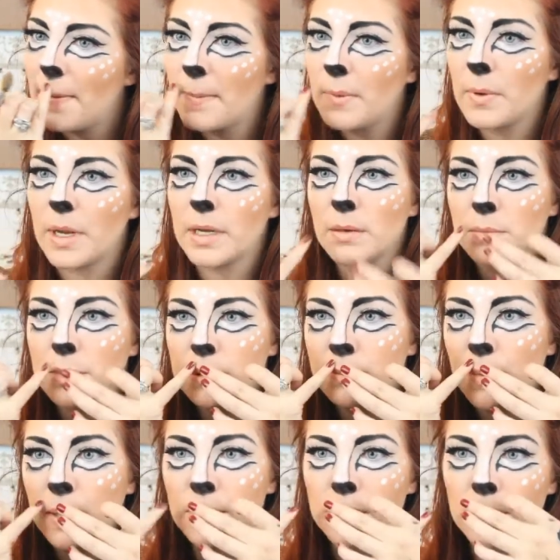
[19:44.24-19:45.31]
random
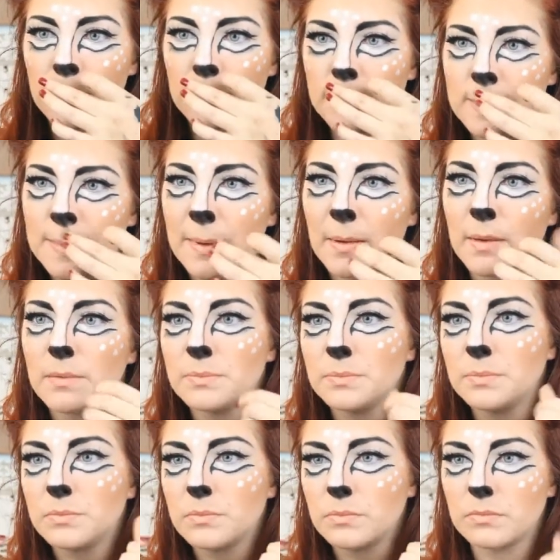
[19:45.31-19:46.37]
smudges
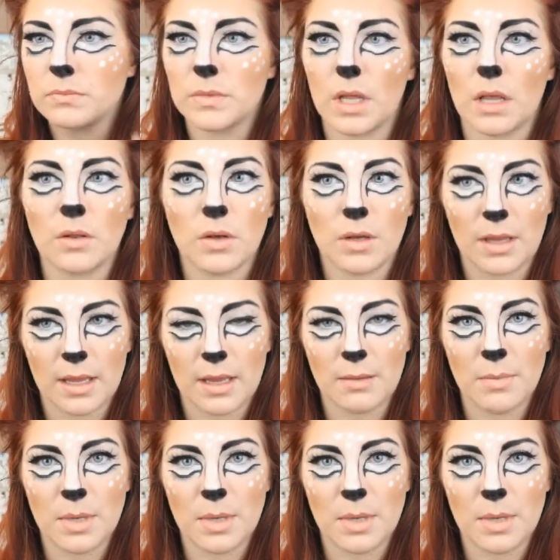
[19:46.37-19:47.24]
that look like a